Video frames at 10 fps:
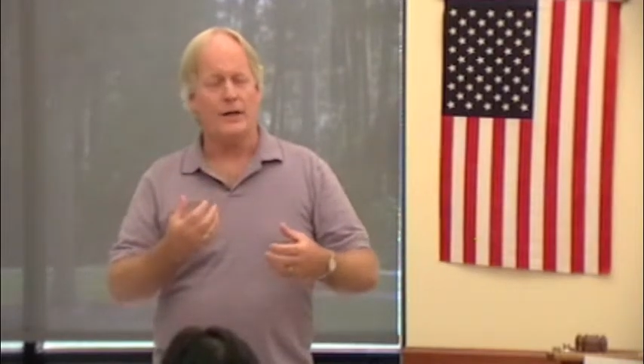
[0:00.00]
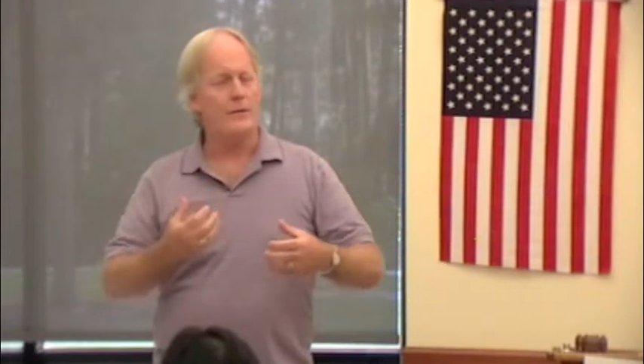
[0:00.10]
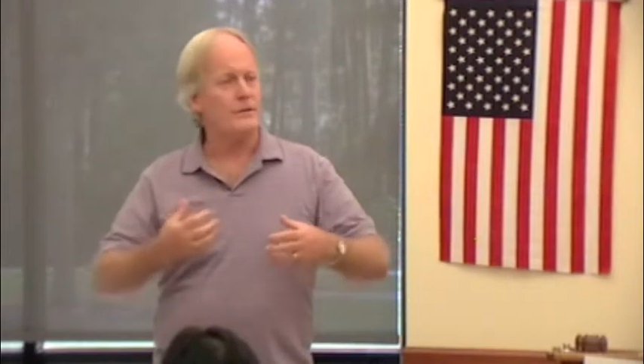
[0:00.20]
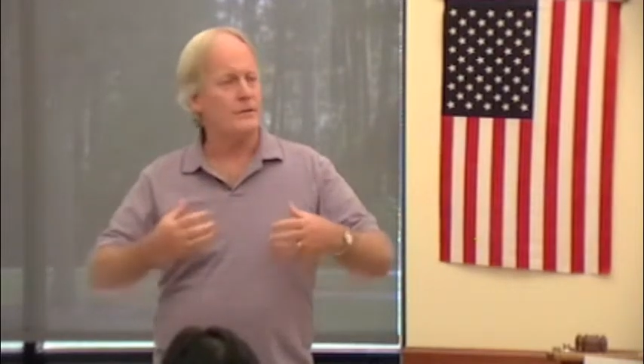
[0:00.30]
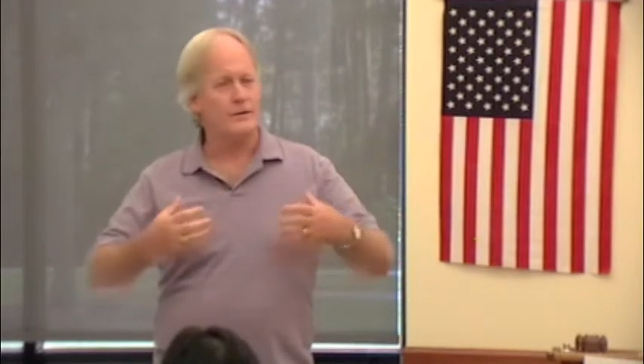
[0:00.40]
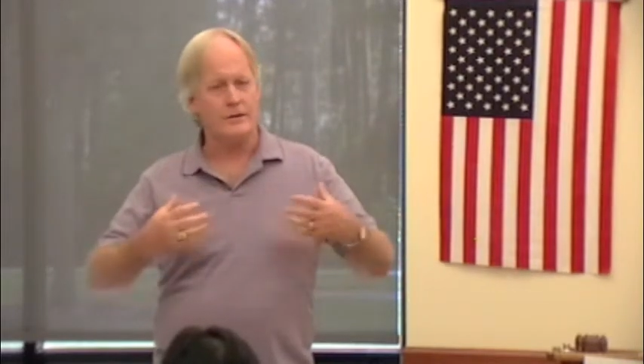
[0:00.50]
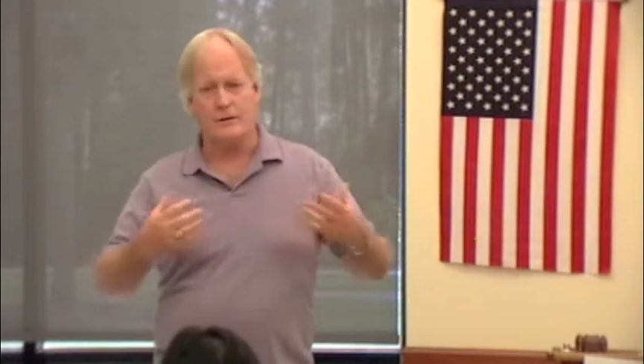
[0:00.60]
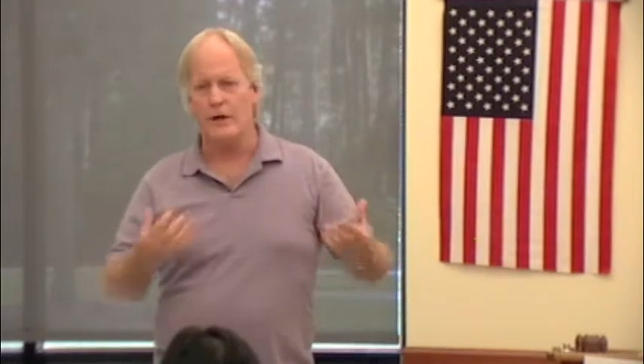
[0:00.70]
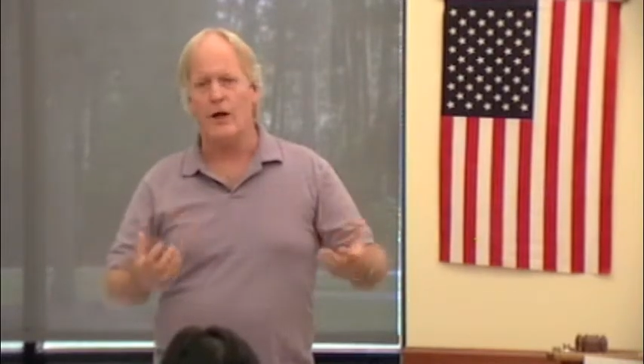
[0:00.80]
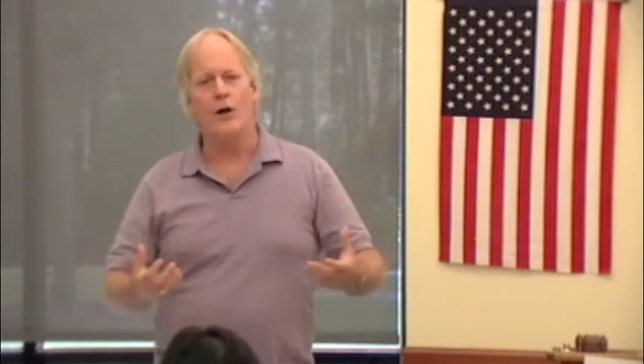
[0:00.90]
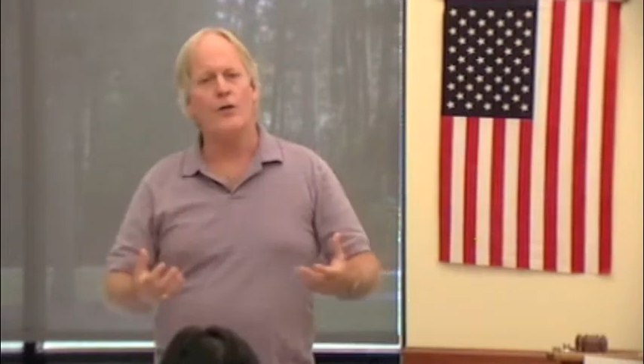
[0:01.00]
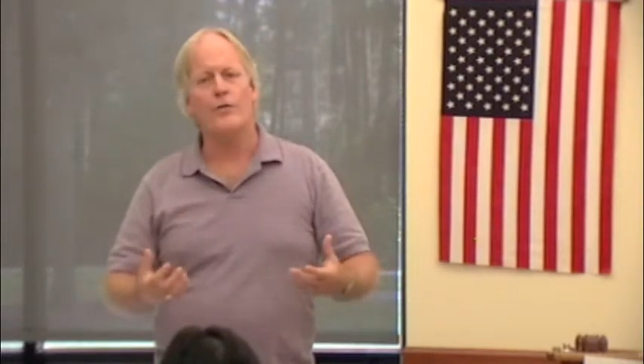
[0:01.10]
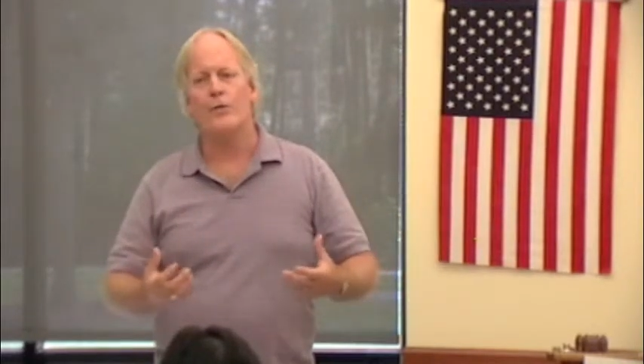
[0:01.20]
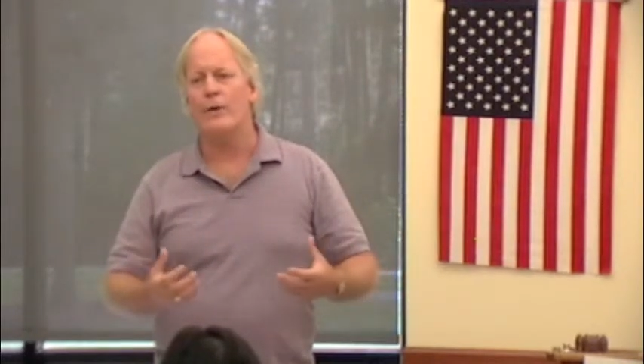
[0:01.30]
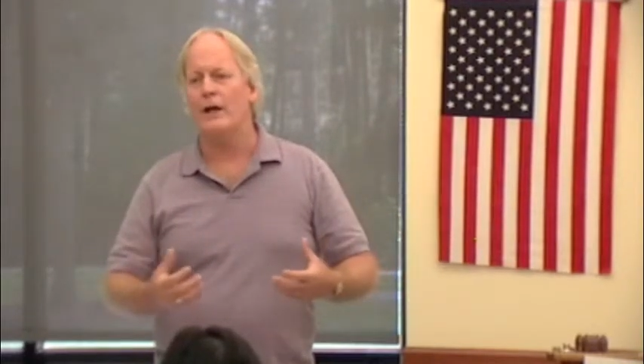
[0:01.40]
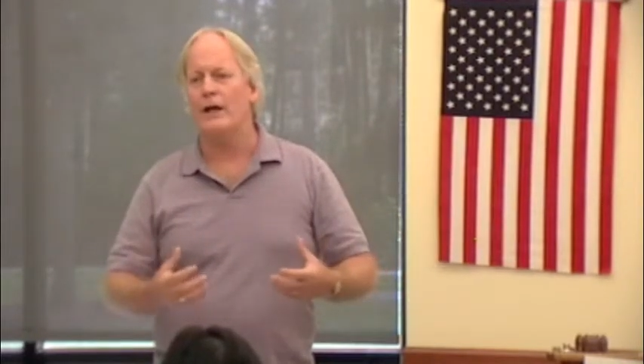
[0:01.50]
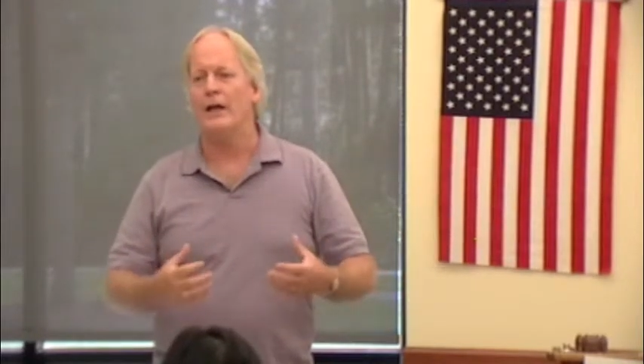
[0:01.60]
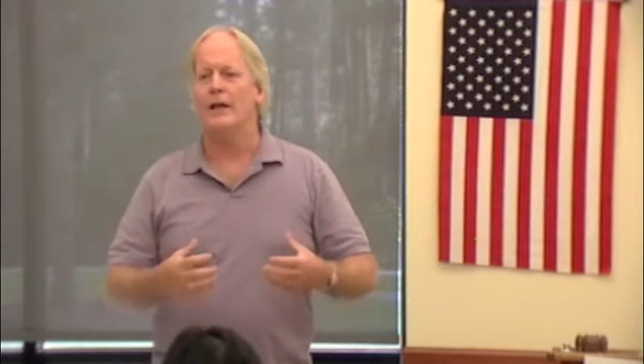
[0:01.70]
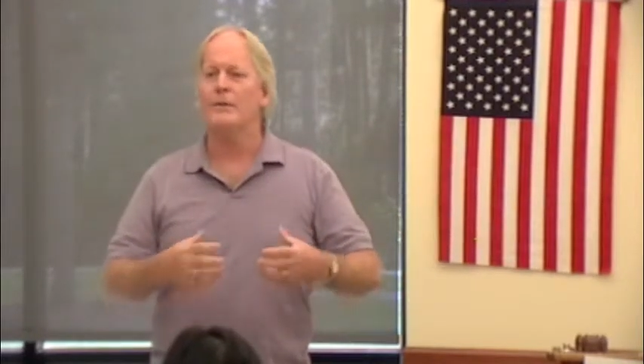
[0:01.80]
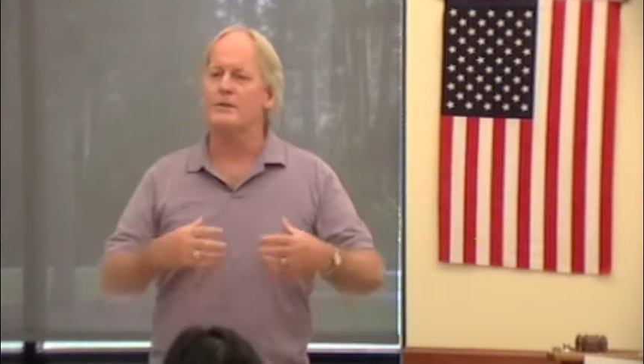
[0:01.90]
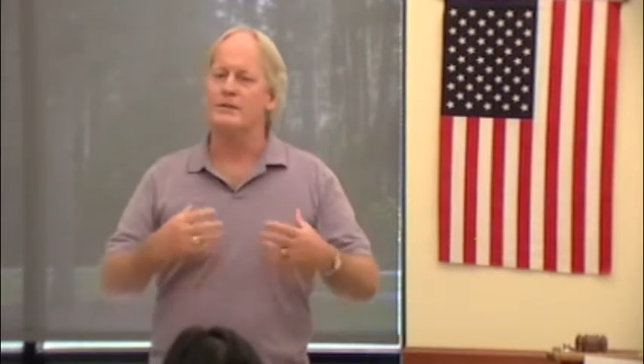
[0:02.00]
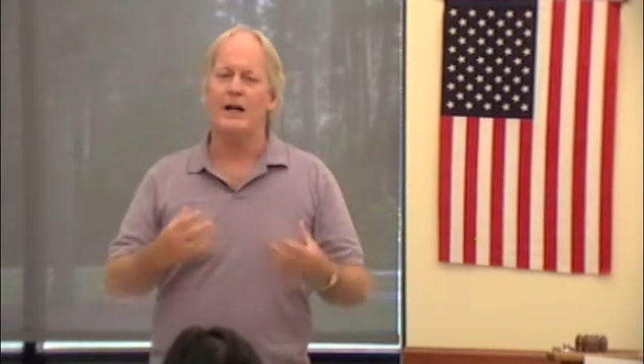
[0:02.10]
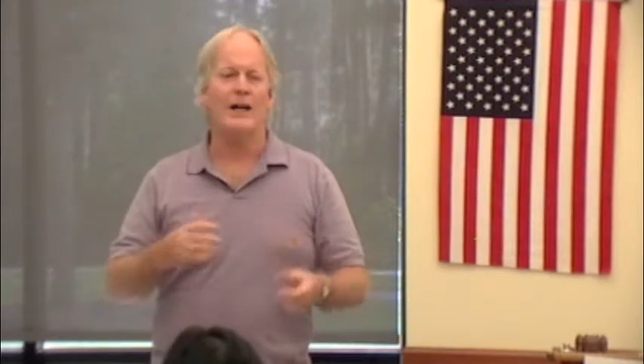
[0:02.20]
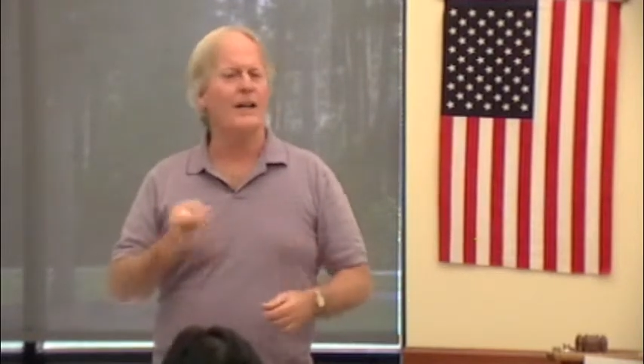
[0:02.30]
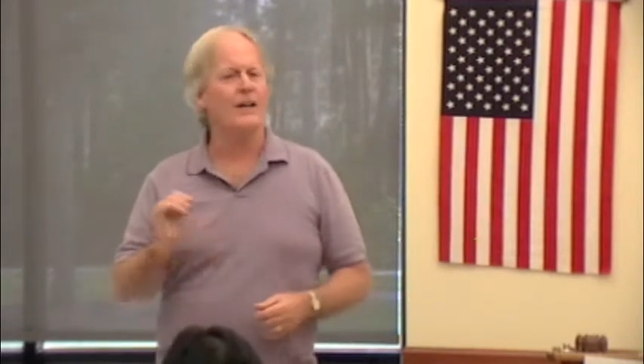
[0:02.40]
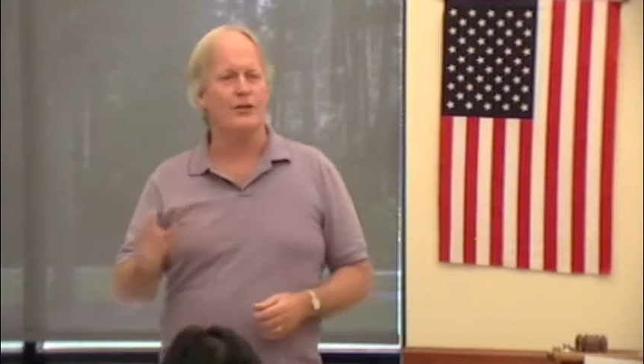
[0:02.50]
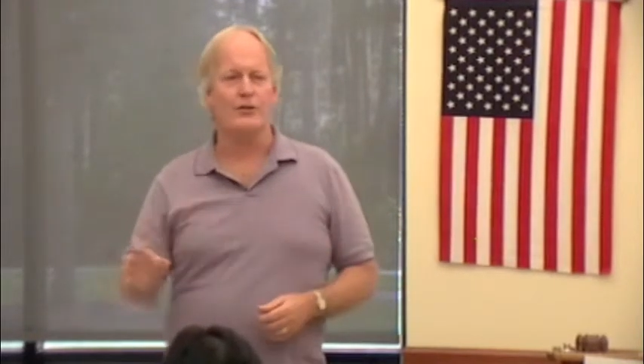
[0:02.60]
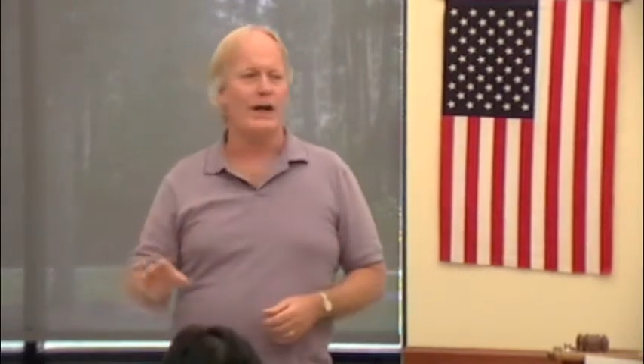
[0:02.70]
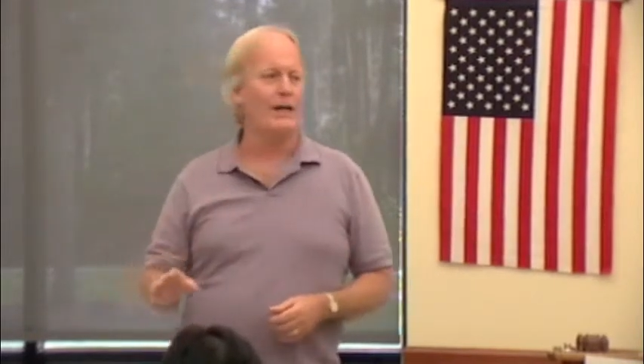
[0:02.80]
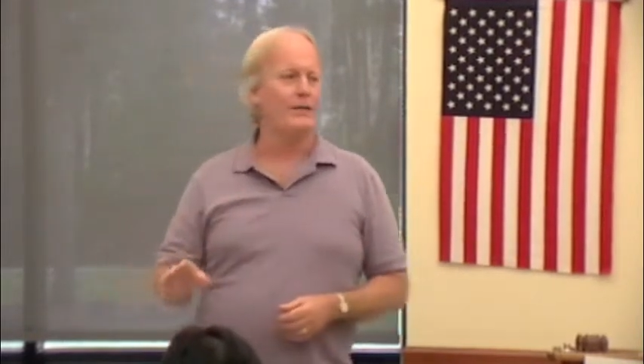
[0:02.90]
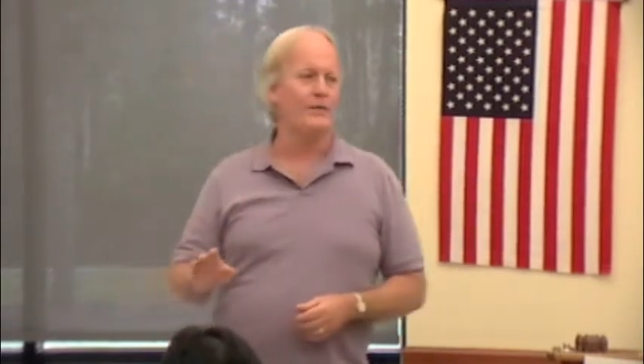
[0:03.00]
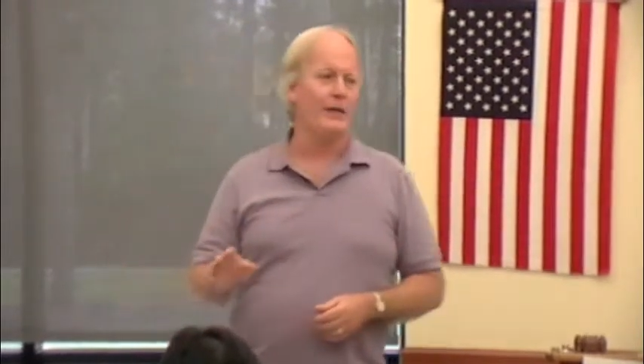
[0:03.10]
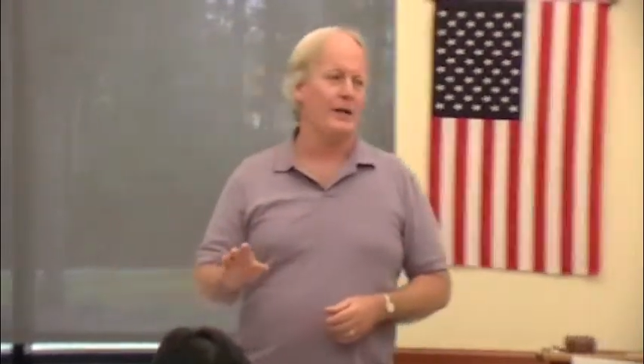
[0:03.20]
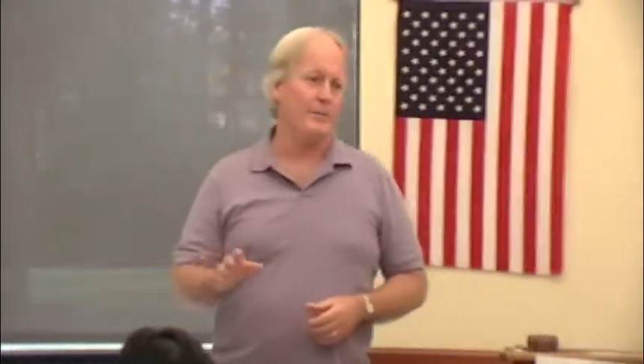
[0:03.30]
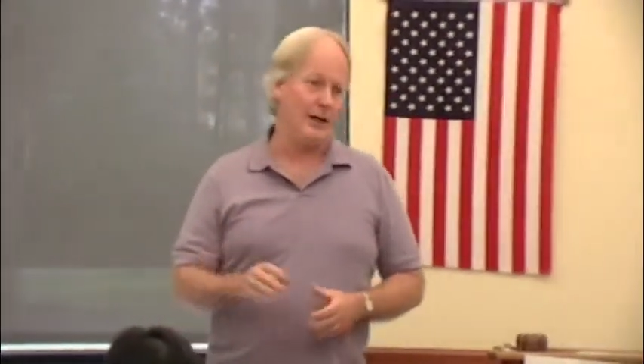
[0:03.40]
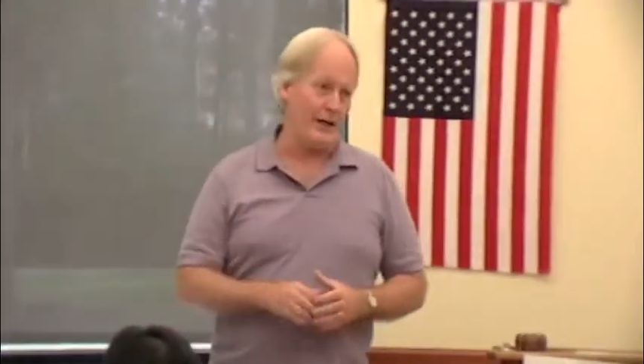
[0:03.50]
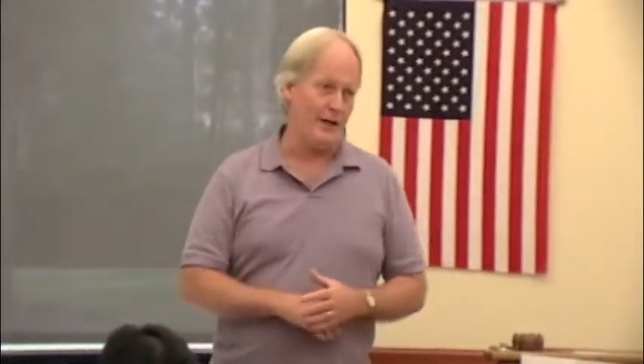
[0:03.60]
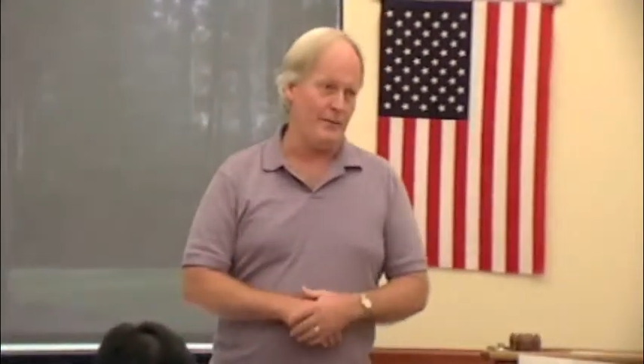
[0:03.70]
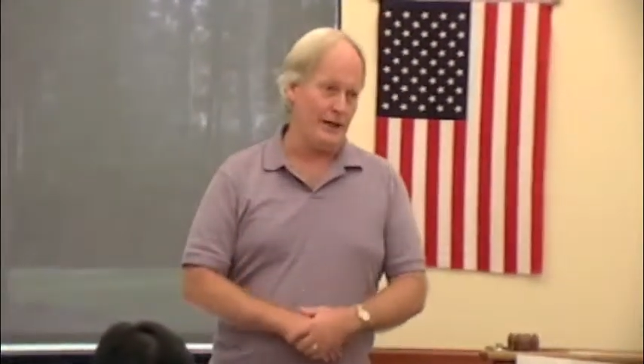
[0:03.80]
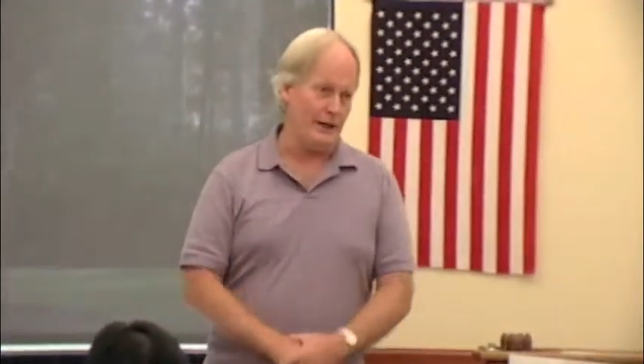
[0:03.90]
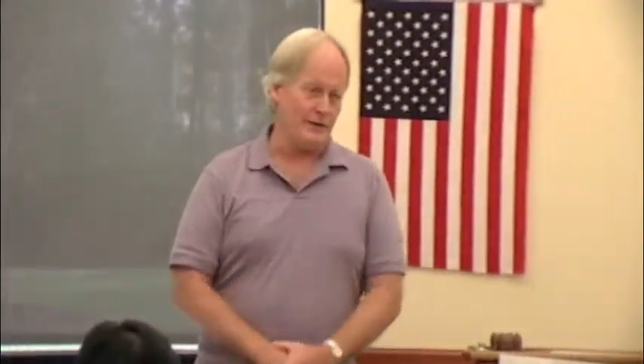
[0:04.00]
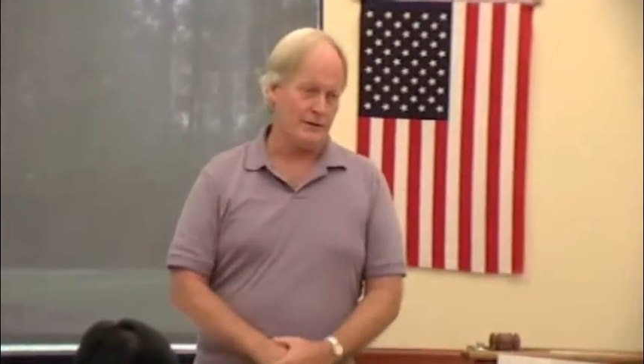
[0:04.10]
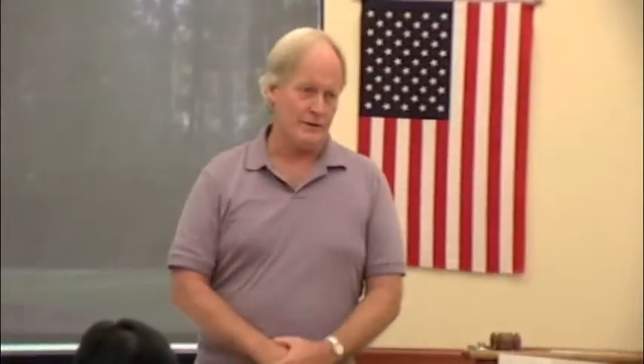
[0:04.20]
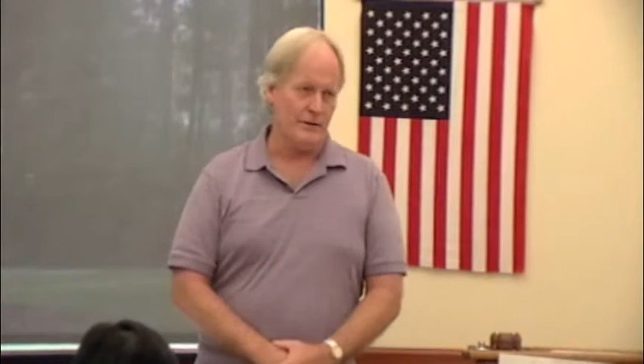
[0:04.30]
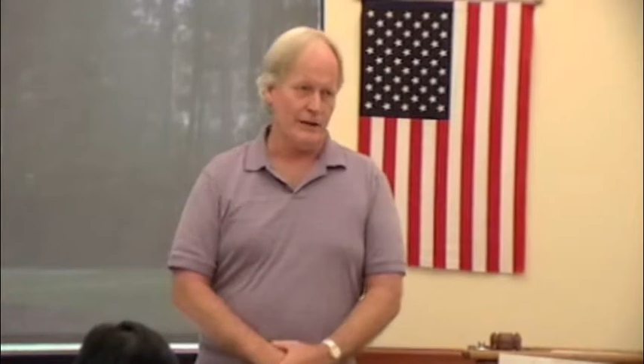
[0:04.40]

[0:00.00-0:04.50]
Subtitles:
He was overweight. He was not an attractive man by any means.